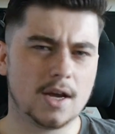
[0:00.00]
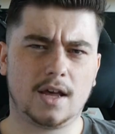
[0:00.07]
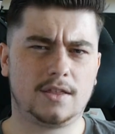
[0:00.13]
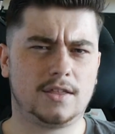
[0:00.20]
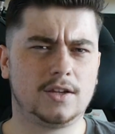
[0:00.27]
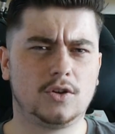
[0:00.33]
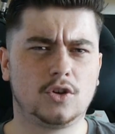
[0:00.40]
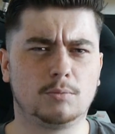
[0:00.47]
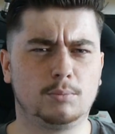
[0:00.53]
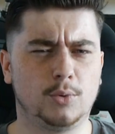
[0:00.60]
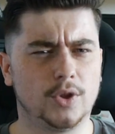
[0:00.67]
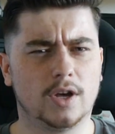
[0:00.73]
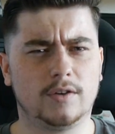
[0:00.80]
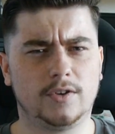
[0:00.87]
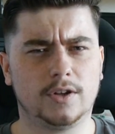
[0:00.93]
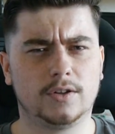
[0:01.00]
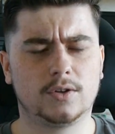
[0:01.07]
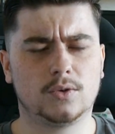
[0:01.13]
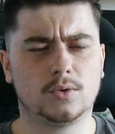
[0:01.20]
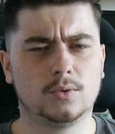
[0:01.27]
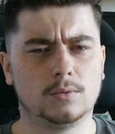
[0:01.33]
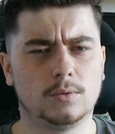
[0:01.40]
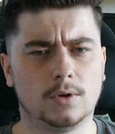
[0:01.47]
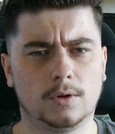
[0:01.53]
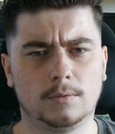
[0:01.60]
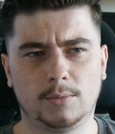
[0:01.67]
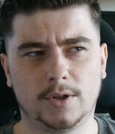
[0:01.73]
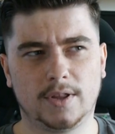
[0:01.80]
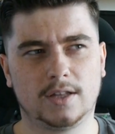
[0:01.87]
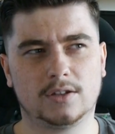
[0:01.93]
I think you can put that vertical,
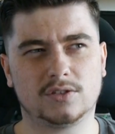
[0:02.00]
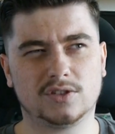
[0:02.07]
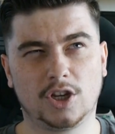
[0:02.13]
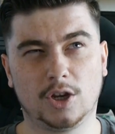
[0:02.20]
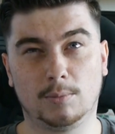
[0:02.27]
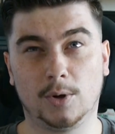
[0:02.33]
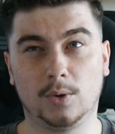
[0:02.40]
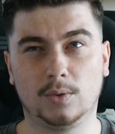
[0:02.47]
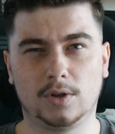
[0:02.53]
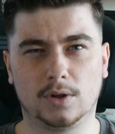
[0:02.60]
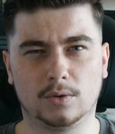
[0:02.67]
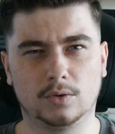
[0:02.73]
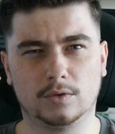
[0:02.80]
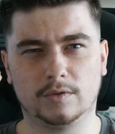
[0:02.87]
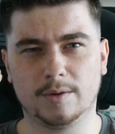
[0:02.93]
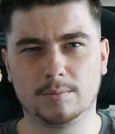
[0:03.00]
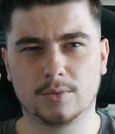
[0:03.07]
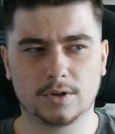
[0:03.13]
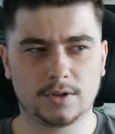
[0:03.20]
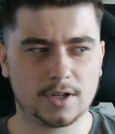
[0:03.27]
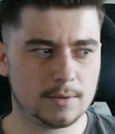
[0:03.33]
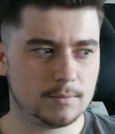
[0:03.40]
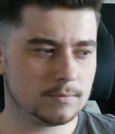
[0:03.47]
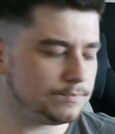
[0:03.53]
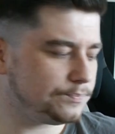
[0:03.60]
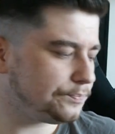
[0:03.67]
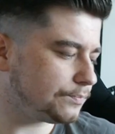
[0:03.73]
but that doesn't come out till November time.